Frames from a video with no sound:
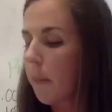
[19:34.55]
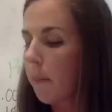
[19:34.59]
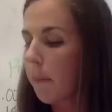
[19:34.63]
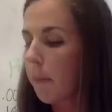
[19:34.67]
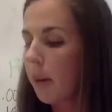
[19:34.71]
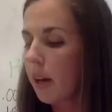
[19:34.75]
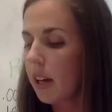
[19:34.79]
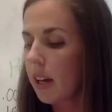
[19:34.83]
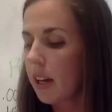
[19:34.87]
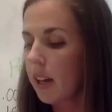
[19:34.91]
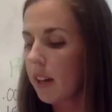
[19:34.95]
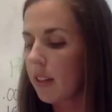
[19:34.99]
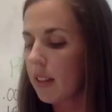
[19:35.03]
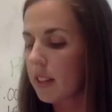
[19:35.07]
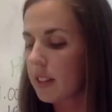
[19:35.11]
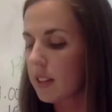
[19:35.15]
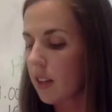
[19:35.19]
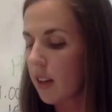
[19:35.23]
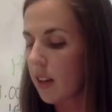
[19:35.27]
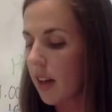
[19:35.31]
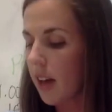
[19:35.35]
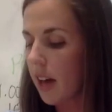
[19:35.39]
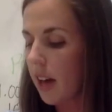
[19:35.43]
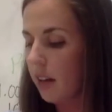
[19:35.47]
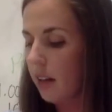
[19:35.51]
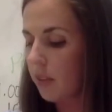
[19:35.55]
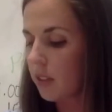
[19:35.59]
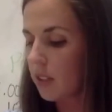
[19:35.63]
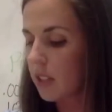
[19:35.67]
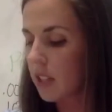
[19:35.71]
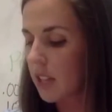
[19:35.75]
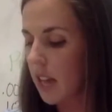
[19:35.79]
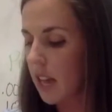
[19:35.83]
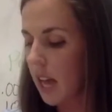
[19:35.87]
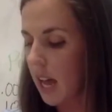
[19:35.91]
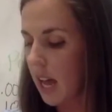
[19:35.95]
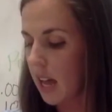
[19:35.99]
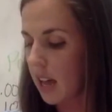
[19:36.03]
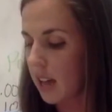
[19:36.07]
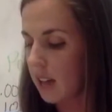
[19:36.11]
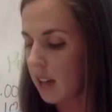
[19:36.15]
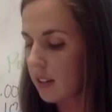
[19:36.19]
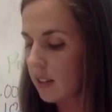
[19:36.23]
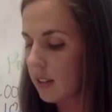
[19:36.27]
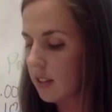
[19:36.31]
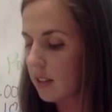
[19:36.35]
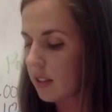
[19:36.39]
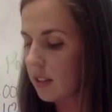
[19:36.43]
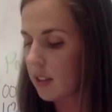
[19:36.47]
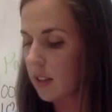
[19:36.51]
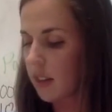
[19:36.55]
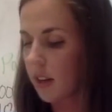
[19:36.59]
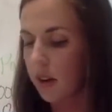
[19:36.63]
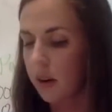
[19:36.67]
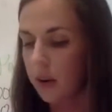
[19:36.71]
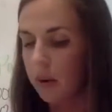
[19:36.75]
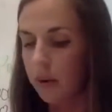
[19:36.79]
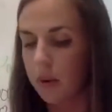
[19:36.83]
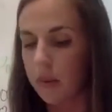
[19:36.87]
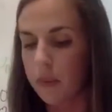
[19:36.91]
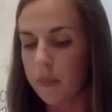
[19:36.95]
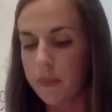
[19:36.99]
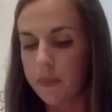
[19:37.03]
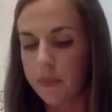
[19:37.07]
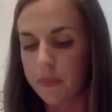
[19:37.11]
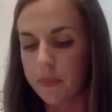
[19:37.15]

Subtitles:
But that's all I had for today. So